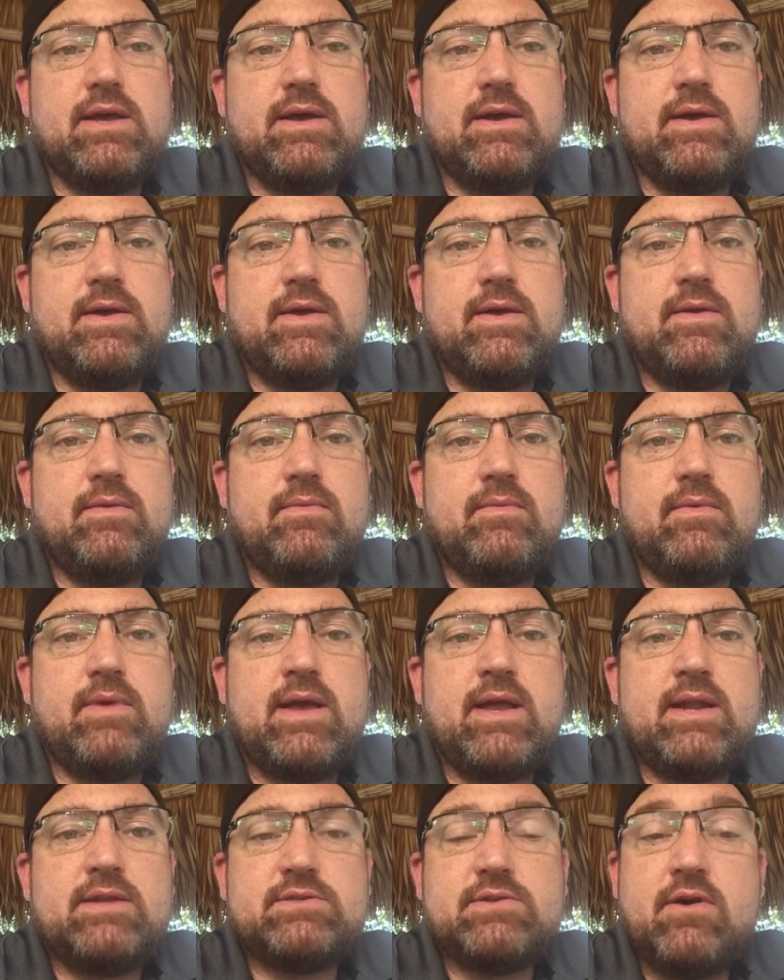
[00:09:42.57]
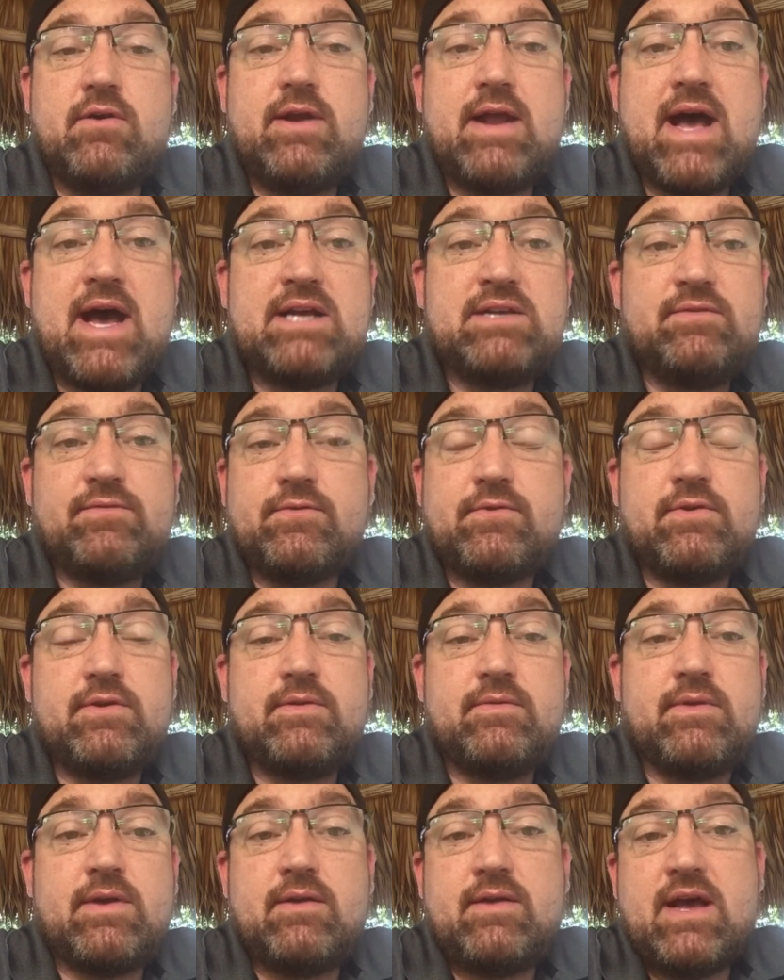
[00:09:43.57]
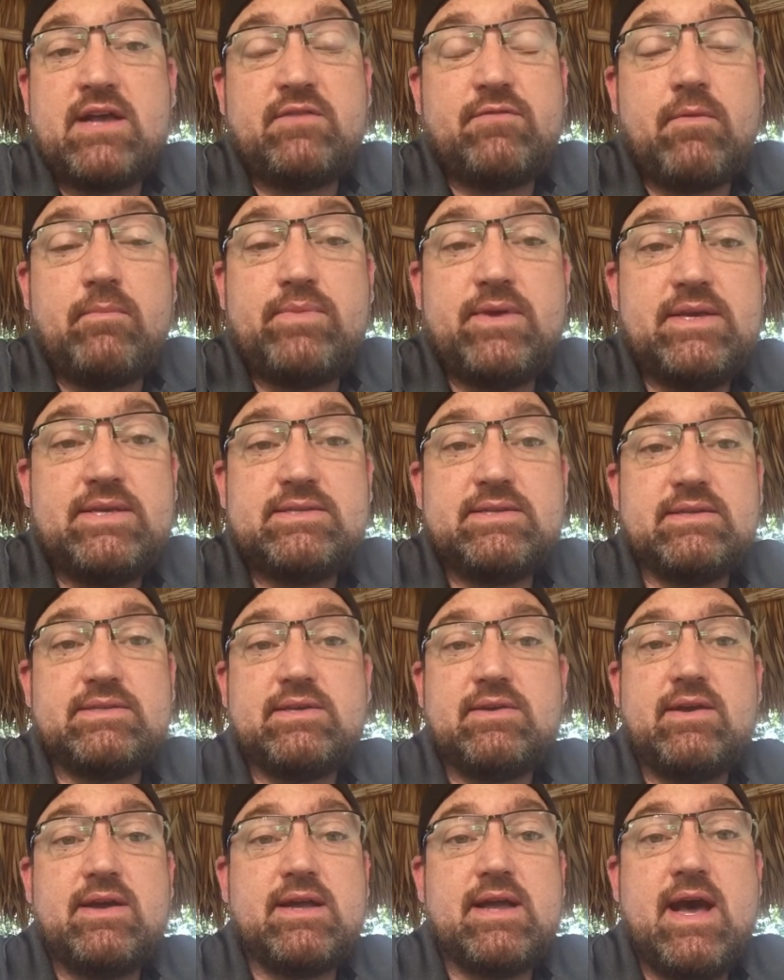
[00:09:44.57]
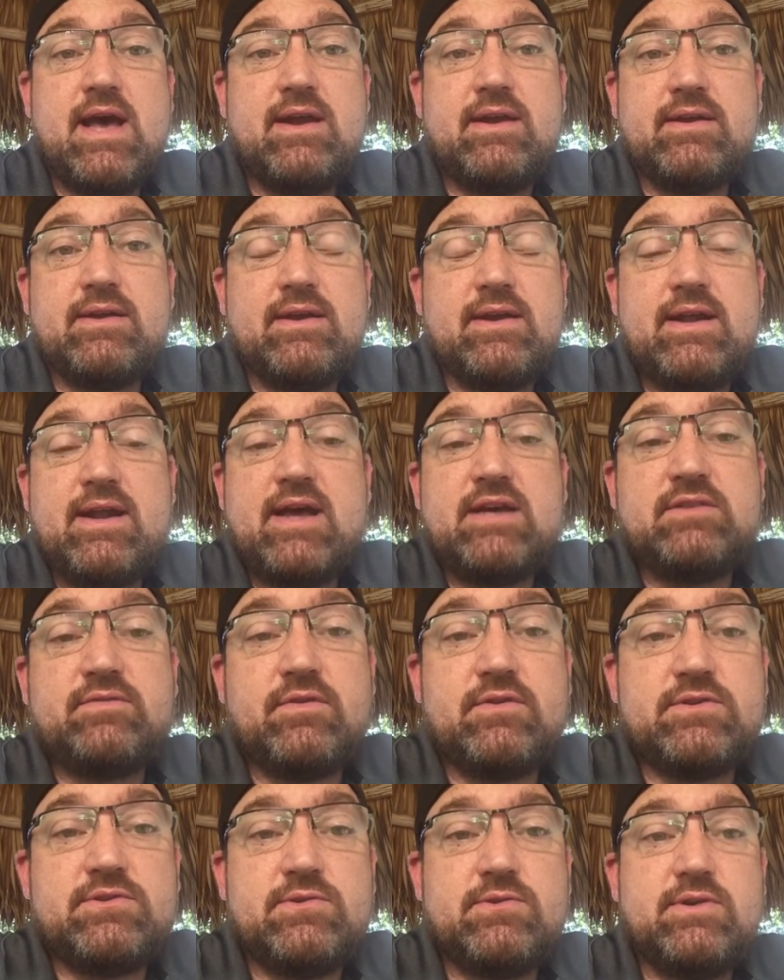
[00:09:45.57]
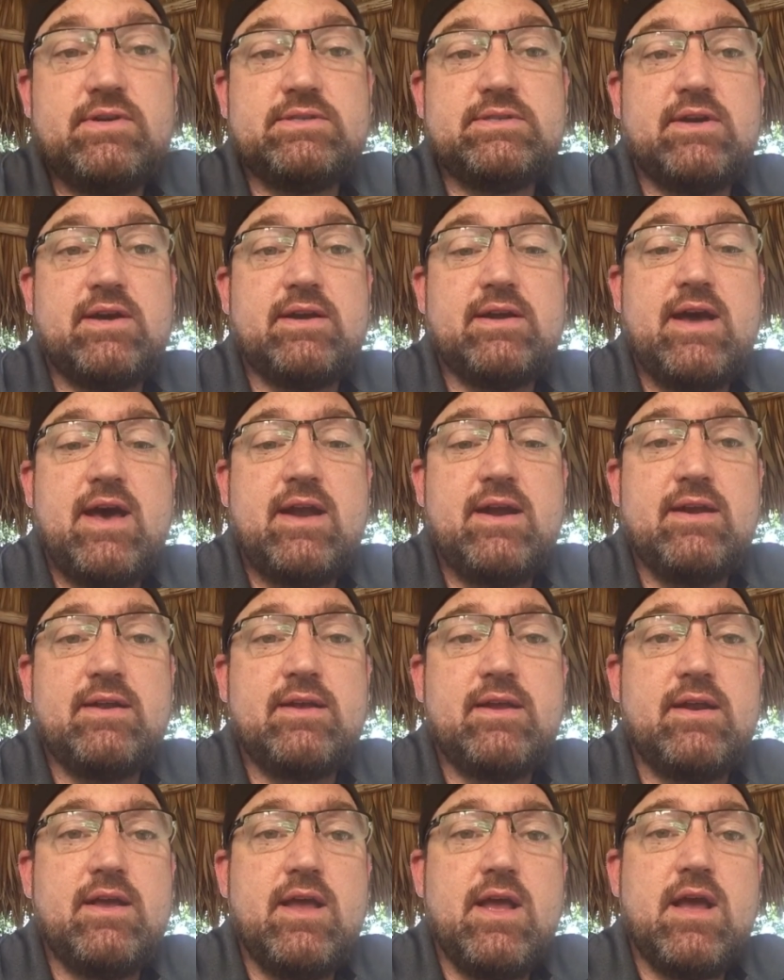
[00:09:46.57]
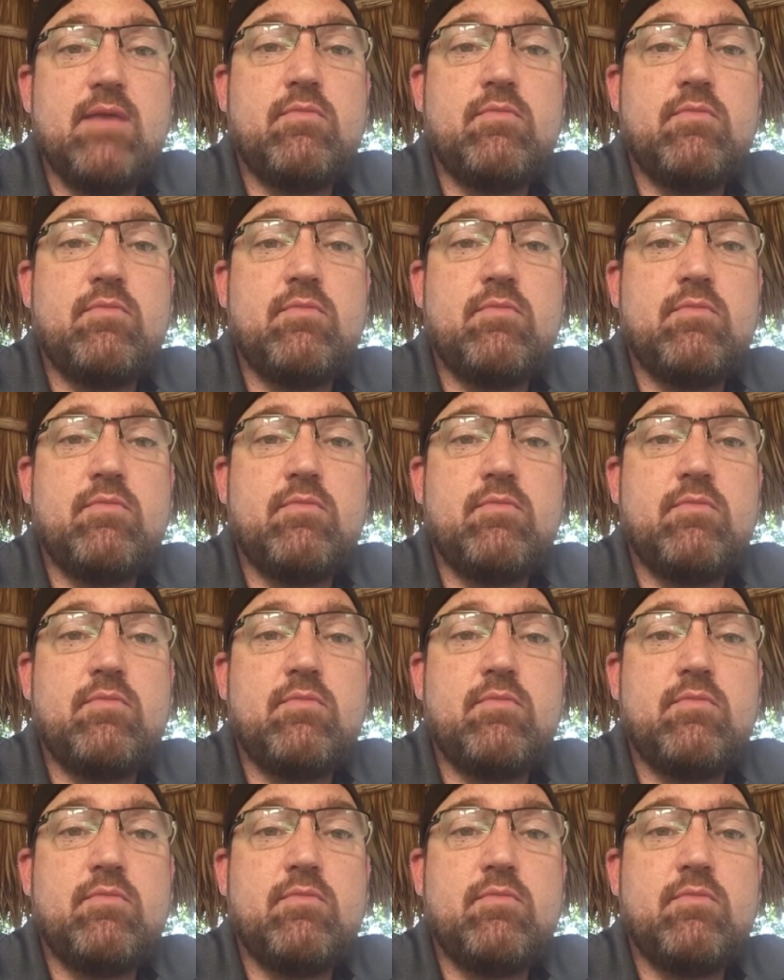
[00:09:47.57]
Um, and so I would ask for it. I'd ask for peace until I got it again. I'd ask for joy until I got it again.